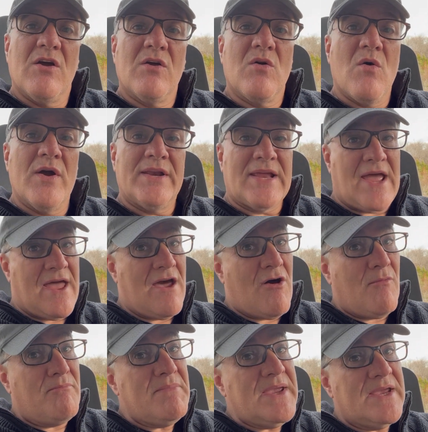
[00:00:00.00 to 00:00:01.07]
going to
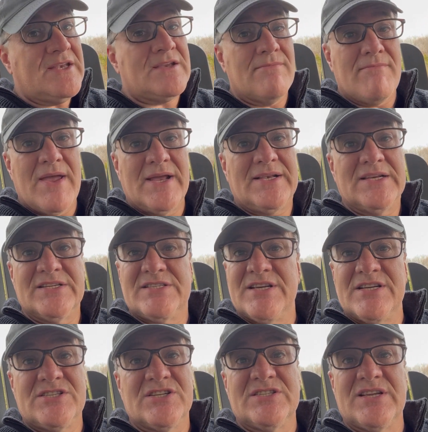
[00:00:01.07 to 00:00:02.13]
help me to make
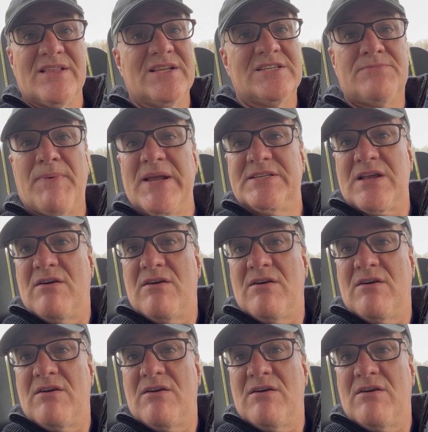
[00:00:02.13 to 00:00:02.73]
decisions in this space.